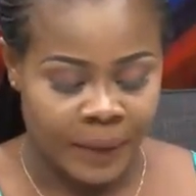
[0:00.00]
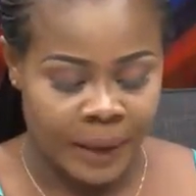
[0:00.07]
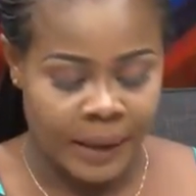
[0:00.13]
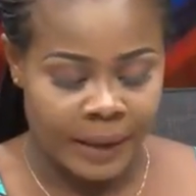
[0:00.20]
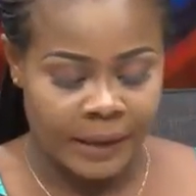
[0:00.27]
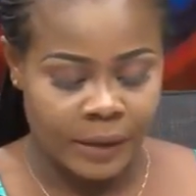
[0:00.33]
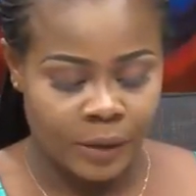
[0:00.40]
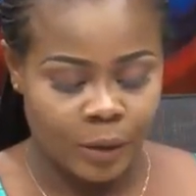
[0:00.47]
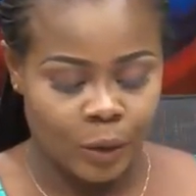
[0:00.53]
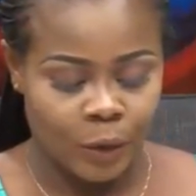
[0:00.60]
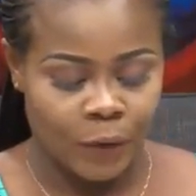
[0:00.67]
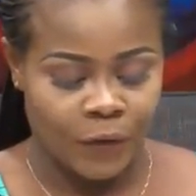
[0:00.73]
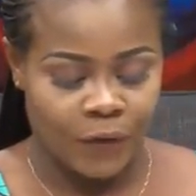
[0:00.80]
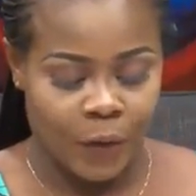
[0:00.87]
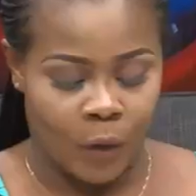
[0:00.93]
and at zero
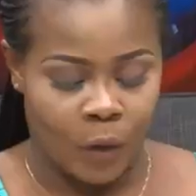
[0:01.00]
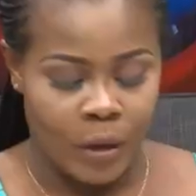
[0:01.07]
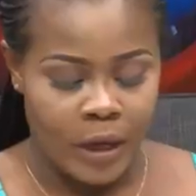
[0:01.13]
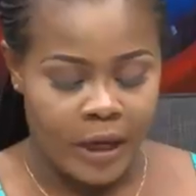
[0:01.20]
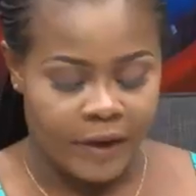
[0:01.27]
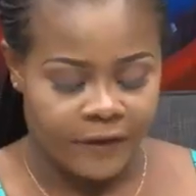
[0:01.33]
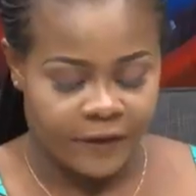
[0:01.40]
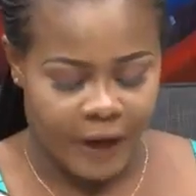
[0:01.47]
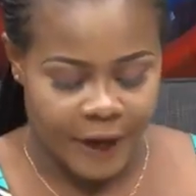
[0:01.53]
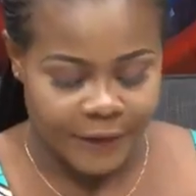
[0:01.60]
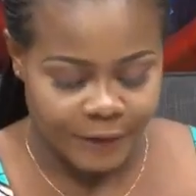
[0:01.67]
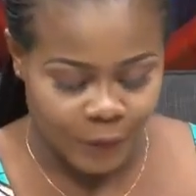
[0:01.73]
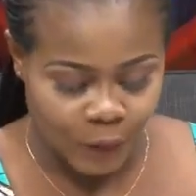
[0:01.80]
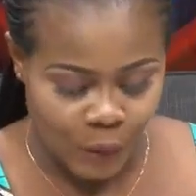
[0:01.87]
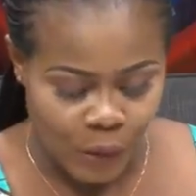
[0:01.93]
two four
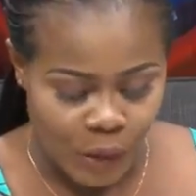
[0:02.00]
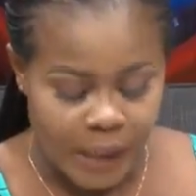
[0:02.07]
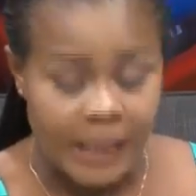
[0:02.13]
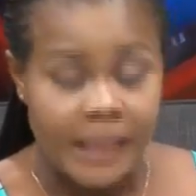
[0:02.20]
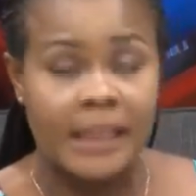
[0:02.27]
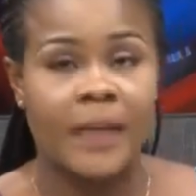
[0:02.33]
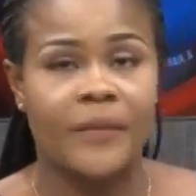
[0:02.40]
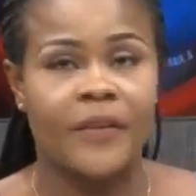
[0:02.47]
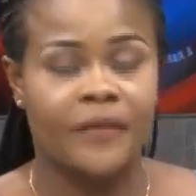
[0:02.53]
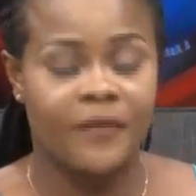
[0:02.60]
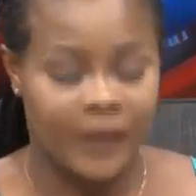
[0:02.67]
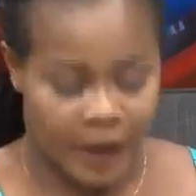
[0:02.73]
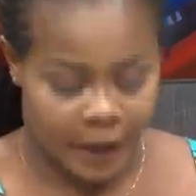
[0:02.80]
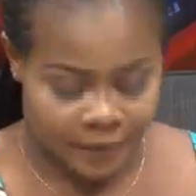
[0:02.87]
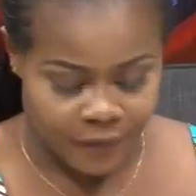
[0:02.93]
five two seven
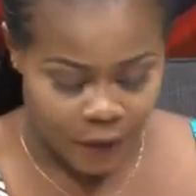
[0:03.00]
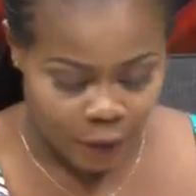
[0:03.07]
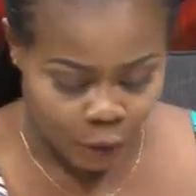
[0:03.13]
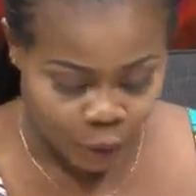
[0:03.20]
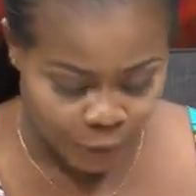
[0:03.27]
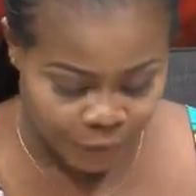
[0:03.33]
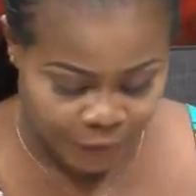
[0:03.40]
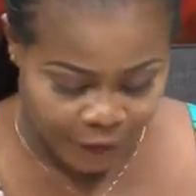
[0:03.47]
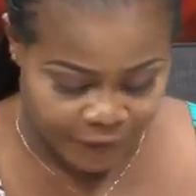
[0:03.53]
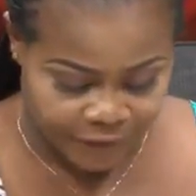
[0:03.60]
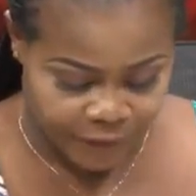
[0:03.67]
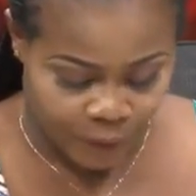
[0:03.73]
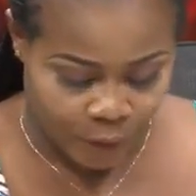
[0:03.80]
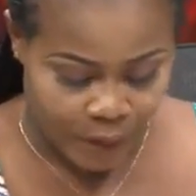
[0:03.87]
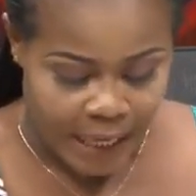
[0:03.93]
five two five
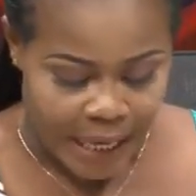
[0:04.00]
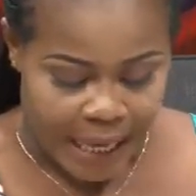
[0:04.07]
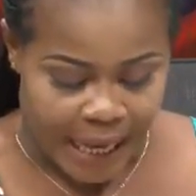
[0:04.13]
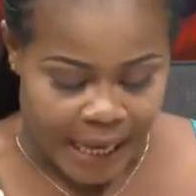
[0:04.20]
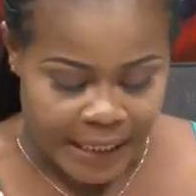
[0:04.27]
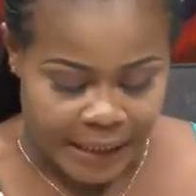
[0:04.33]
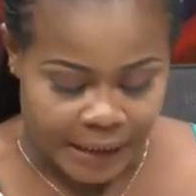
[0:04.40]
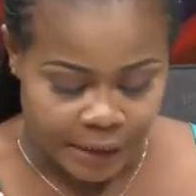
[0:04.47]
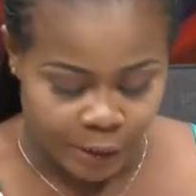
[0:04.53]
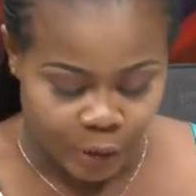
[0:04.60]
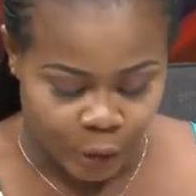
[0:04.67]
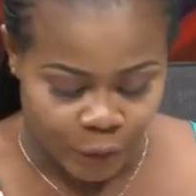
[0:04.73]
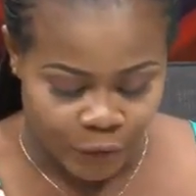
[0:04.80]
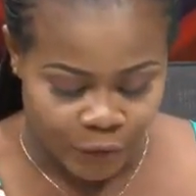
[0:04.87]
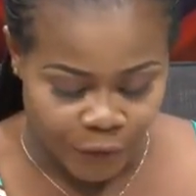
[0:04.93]
four and it's zero
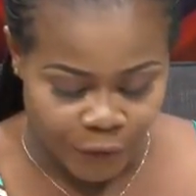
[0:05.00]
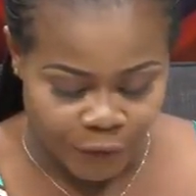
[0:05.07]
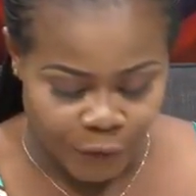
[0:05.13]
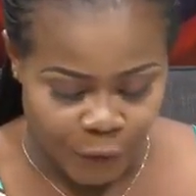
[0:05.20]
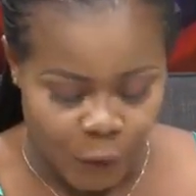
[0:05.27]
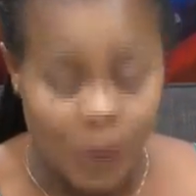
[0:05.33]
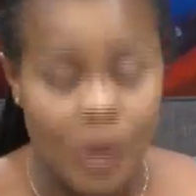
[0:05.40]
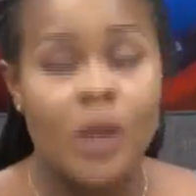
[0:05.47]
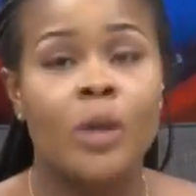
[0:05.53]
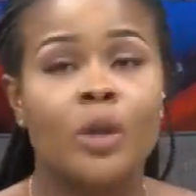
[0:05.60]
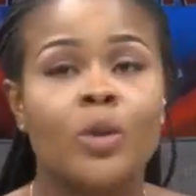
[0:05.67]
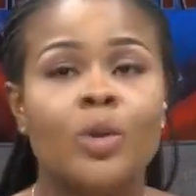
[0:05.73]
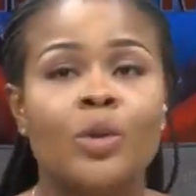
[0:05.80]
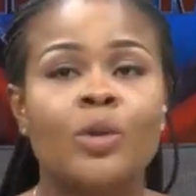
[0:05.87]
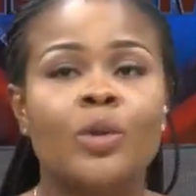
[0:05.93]
two four four
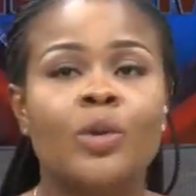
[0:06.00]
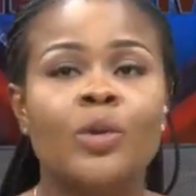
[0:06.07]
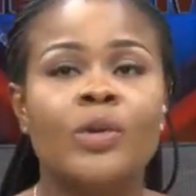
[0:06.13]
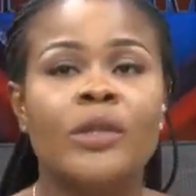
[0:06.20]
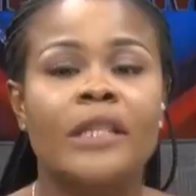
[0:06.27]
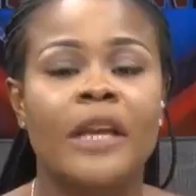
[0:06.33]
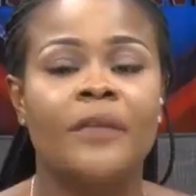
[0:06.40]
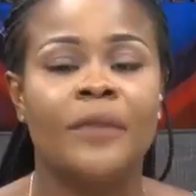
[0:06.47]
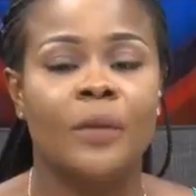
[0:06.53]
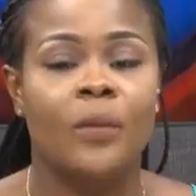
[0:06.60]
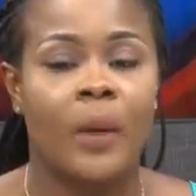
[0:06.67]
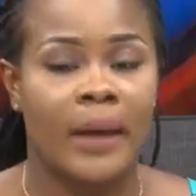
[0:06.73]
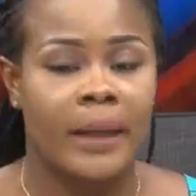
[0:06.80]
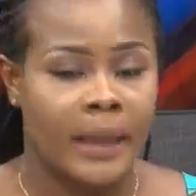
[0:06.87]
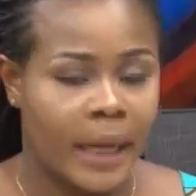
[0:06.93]
two two seven
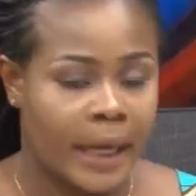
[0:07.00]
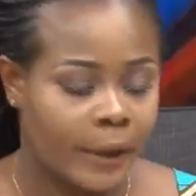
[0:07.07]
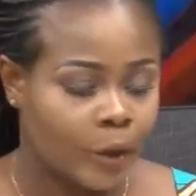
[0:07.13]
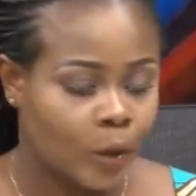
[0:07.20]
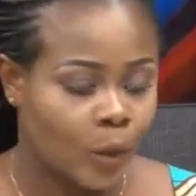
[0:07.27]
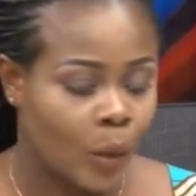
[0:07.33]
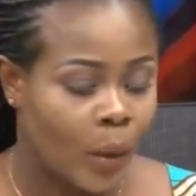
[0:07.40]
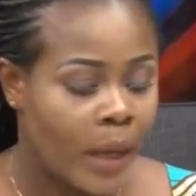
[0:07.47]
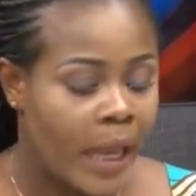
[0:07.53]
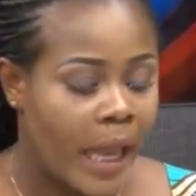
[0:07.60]
one nine two.